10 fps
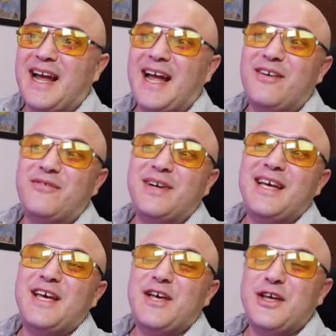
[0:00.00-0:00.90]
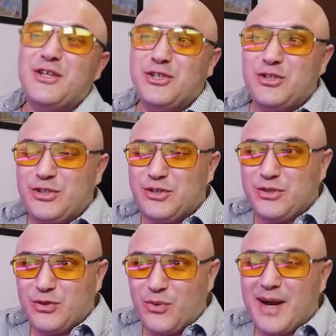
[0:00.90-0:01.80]
I have
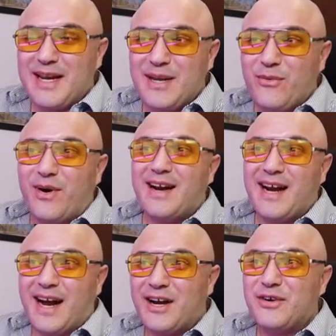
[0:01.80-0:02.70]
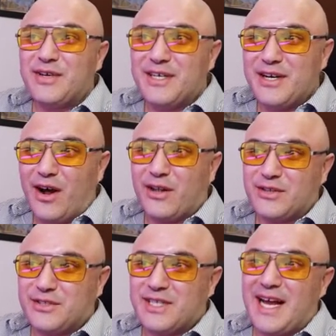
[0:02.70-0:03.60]

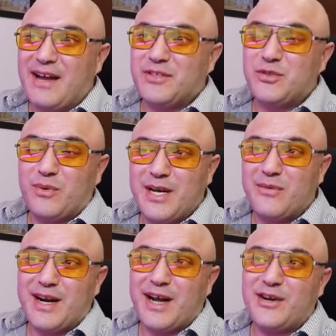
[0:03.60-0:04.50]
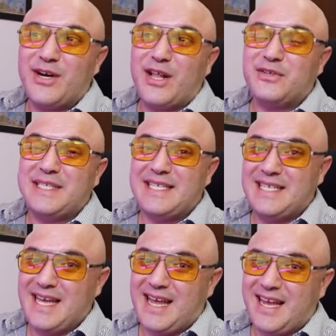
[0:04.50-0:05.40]
$2,100. I have a $2,100
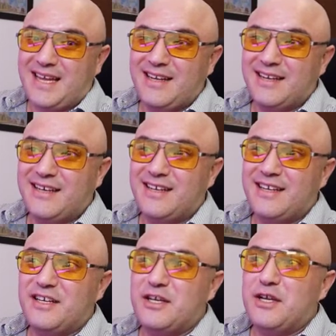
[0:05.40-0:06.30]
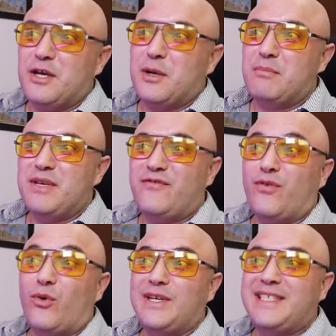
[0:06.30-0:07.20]
day
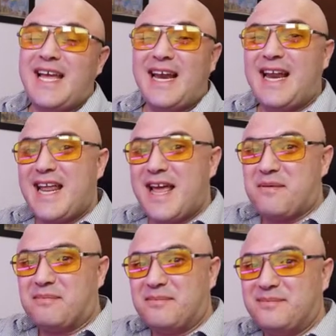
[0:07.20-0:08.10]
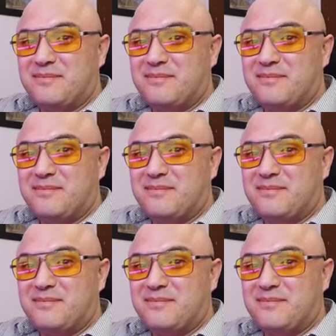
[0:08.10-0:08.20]
before 10 a.m.